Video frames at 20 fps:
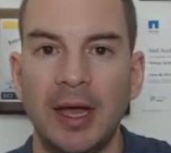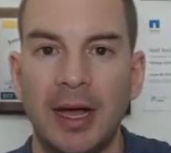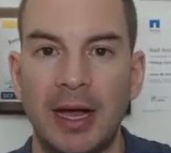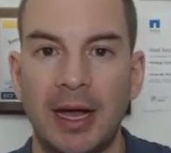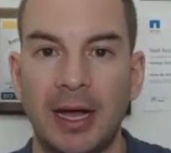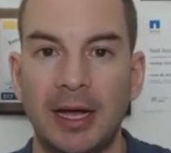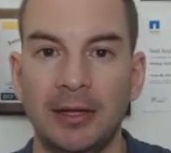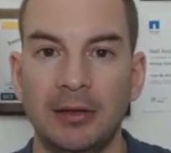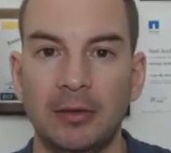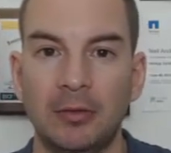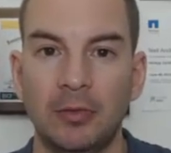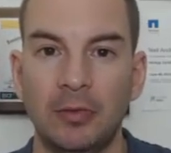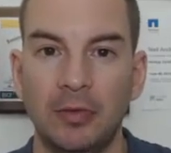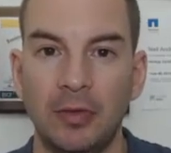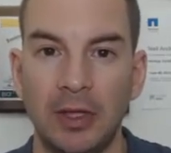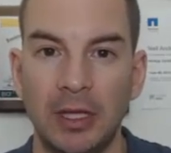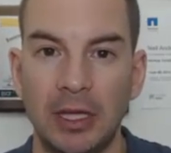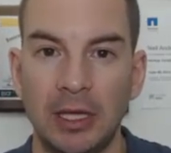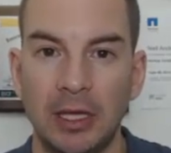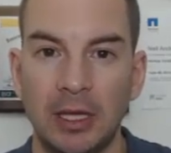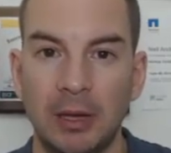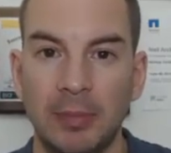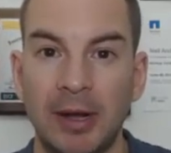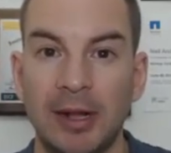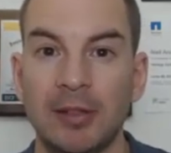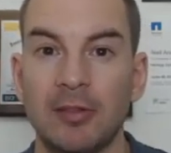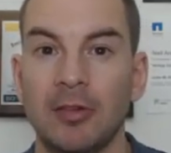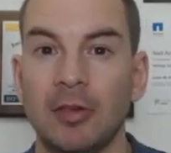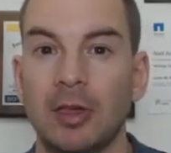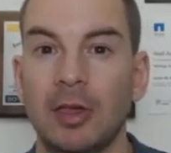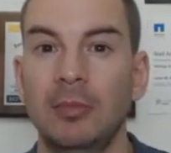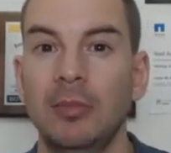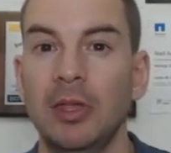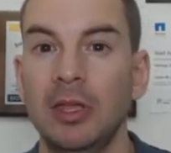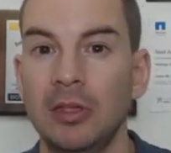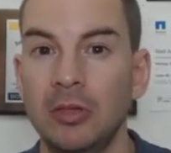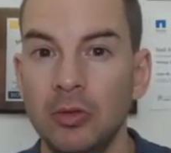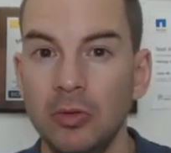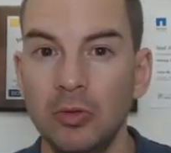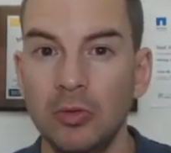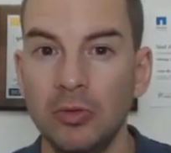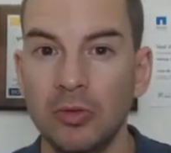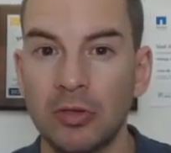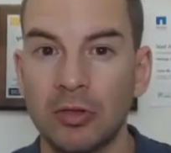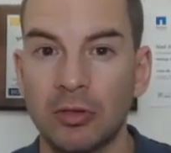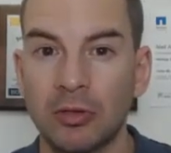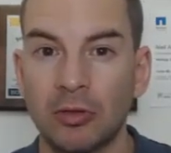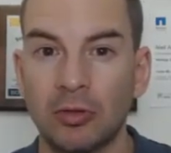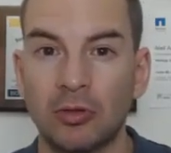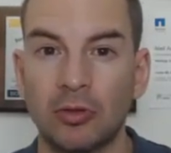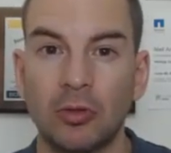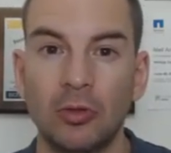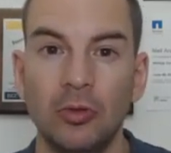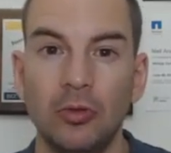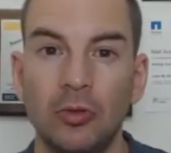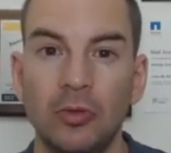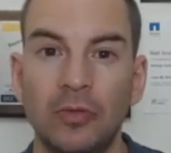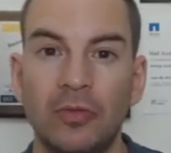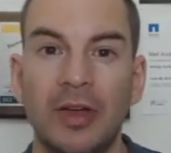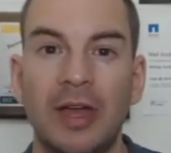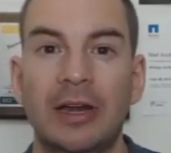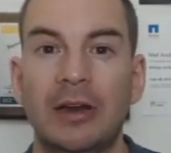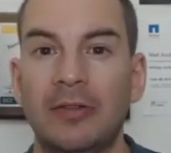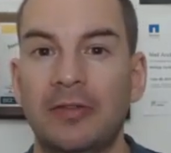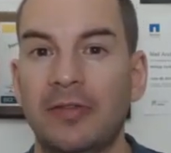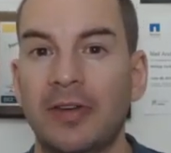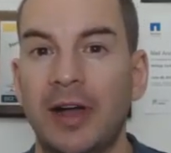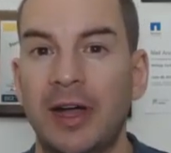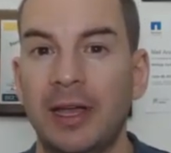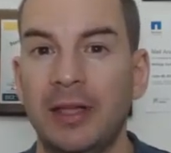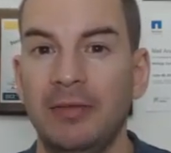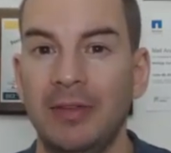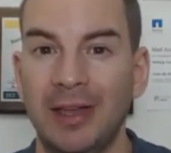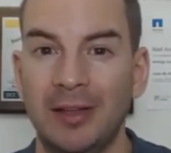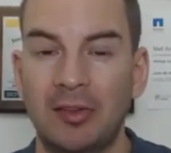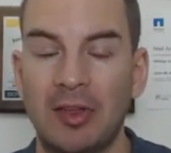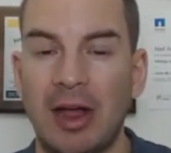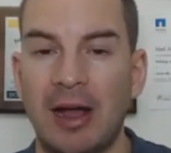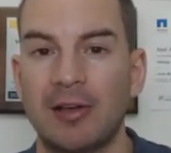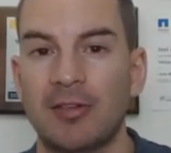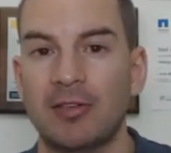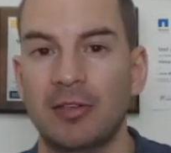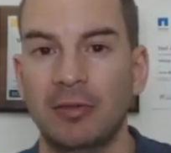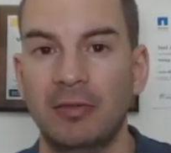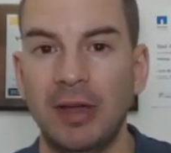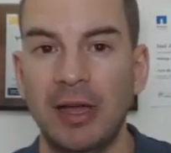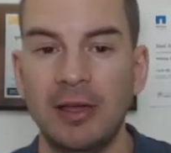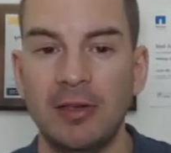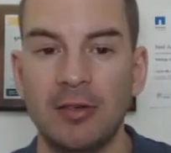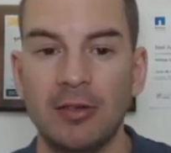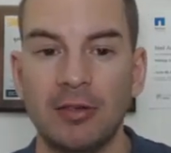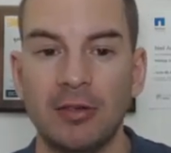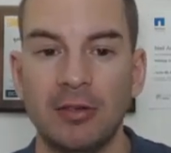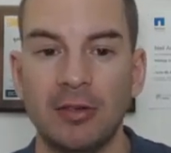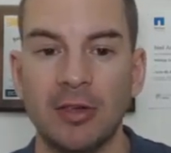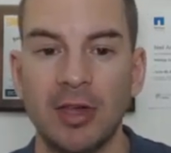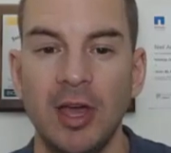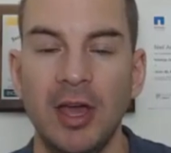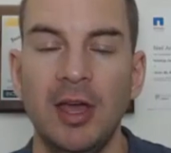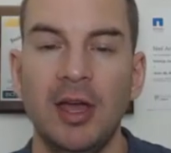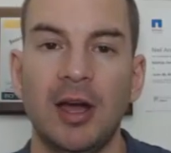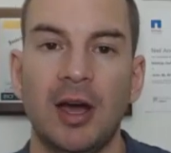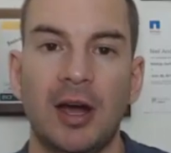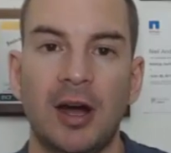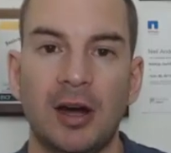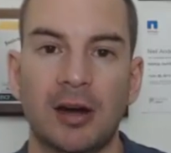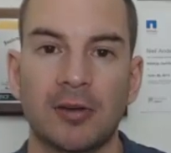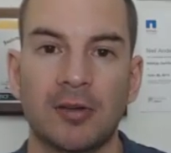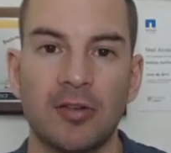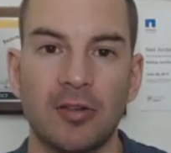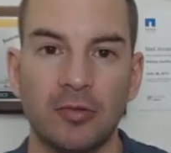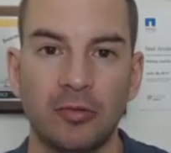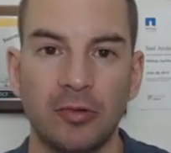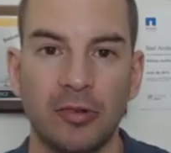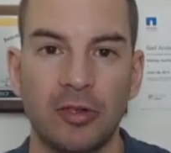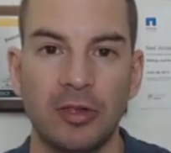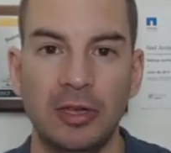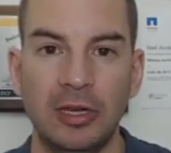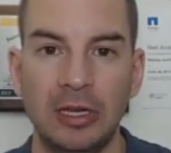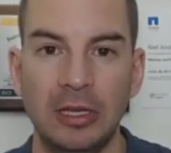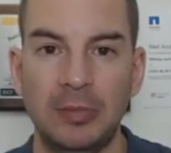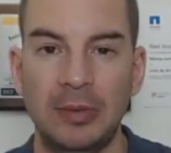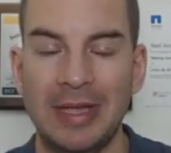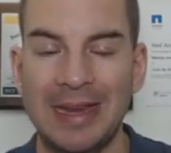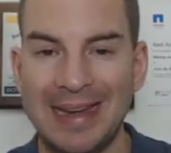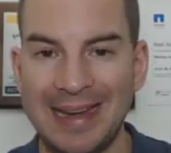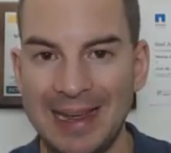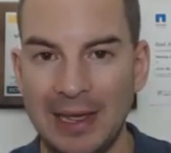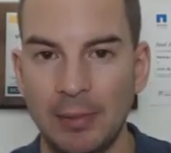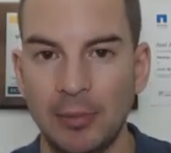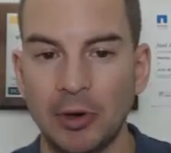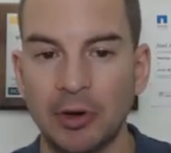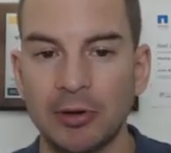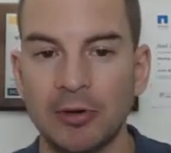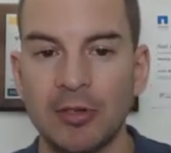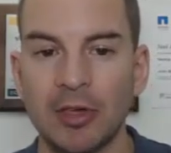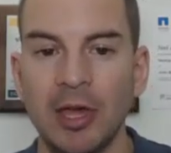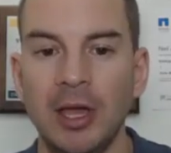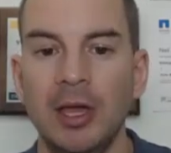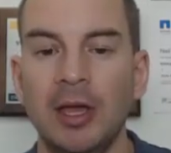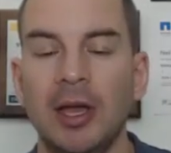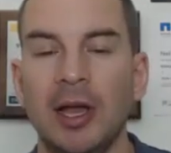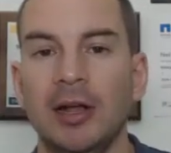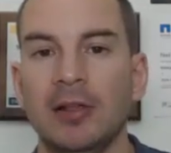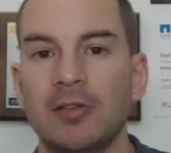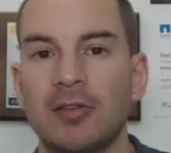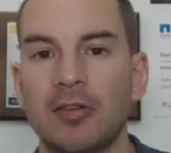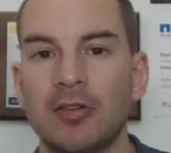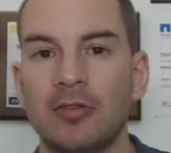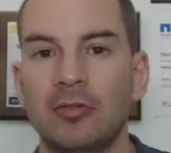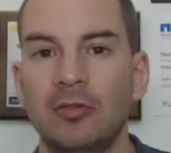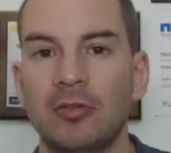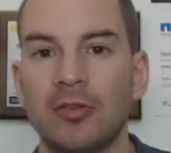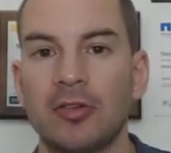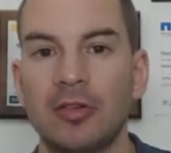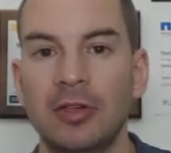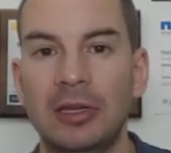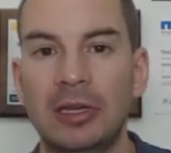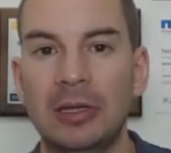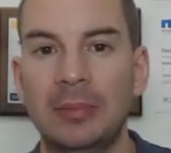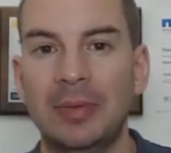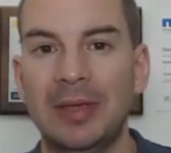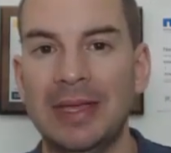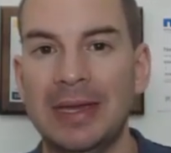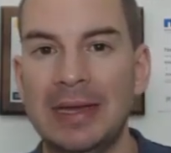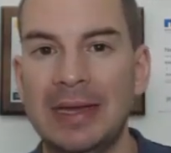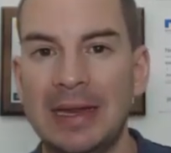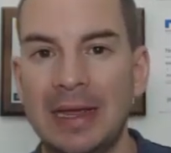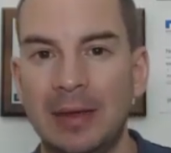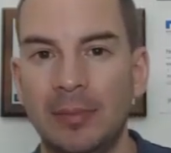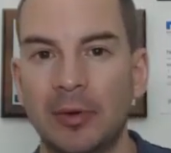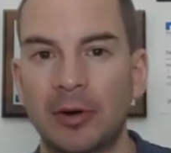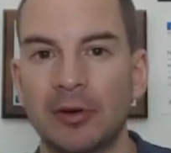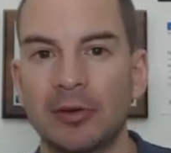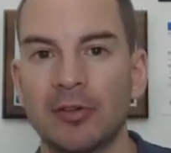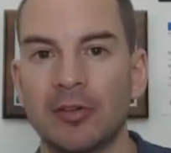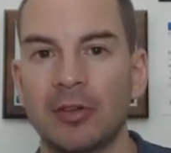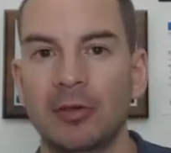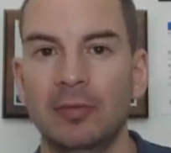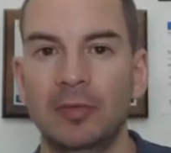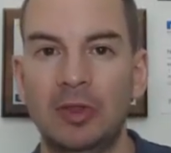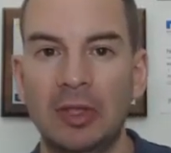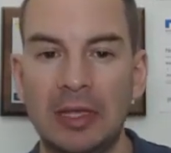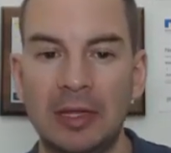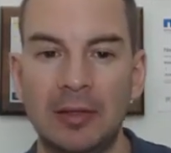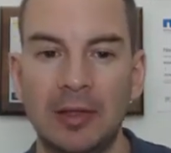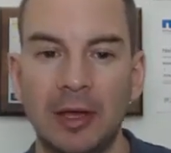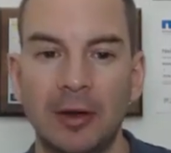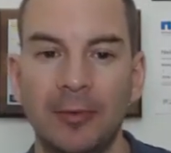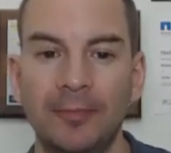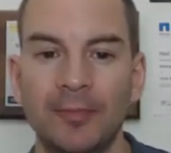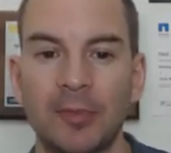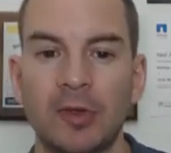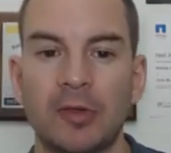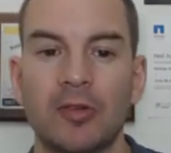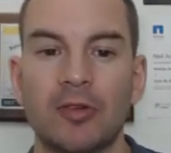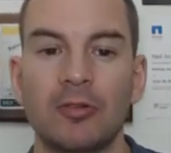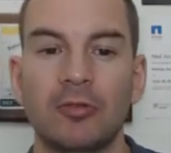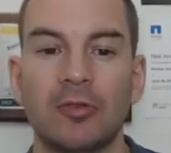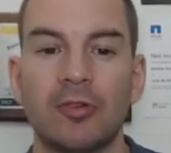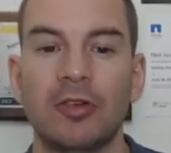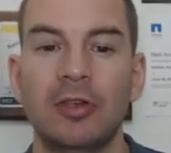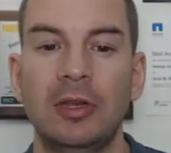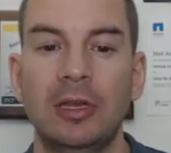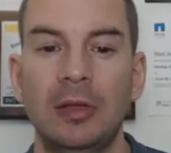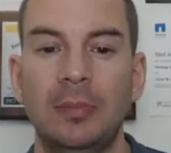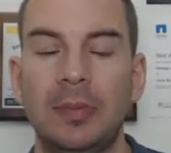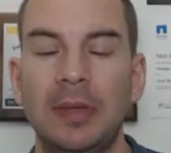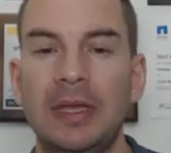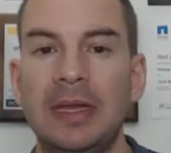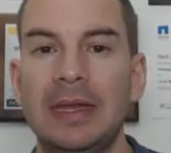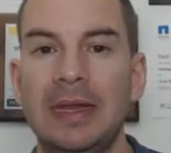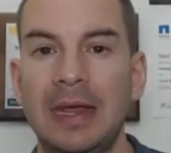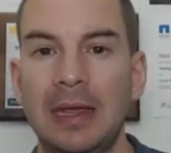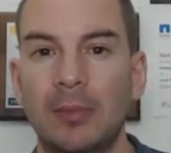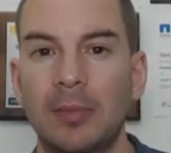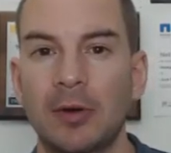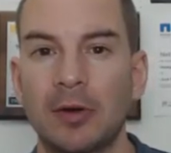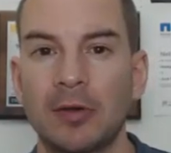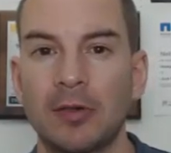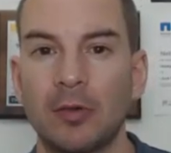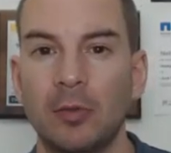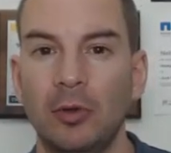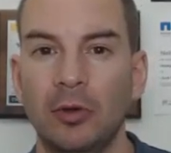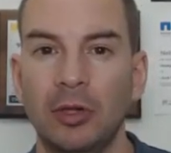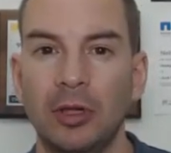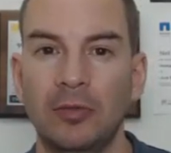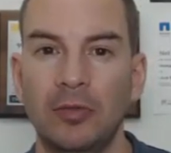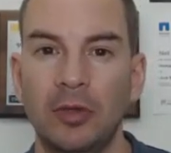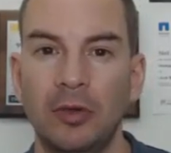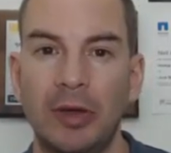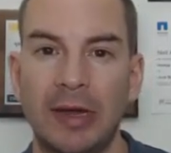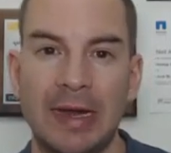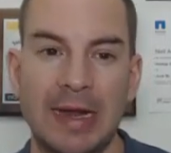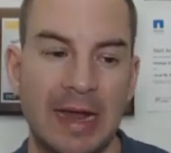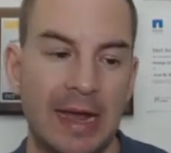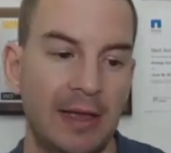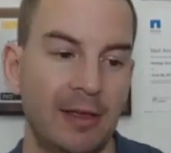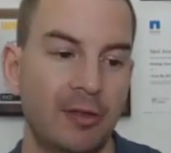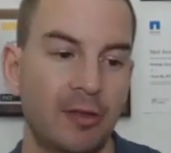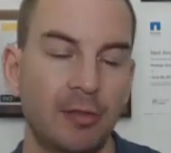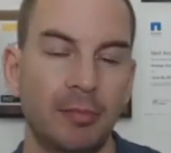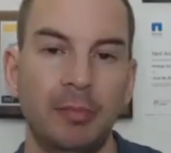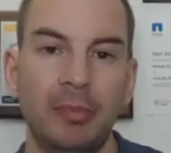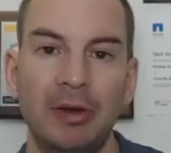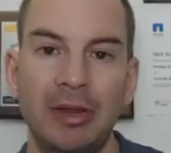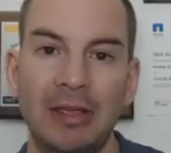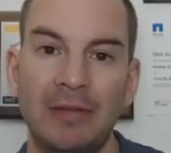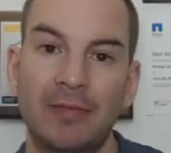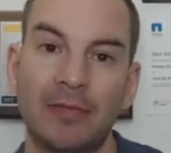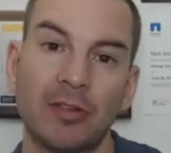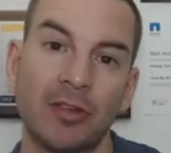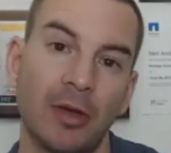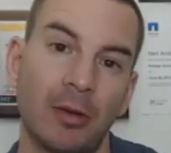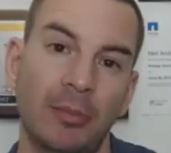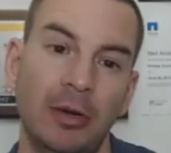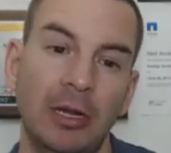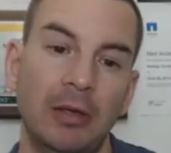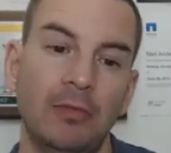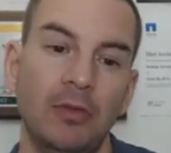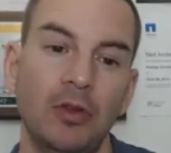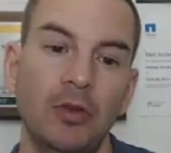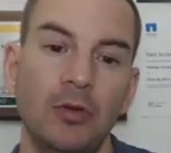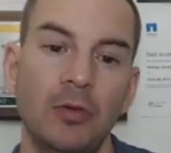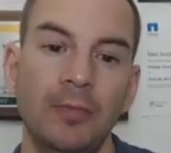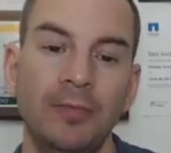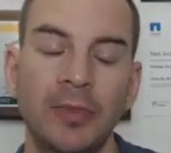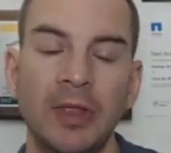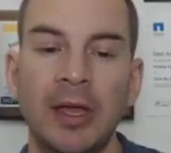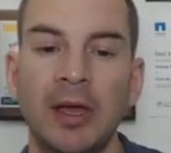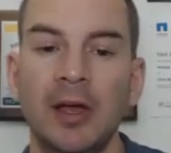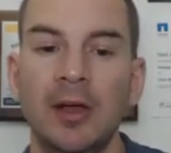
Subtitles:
And the commands that can be used to verify the attached devices are show CDP neighbors and show CDP neighbors detail. Show CDP neighbors will give you a nice brief summary view.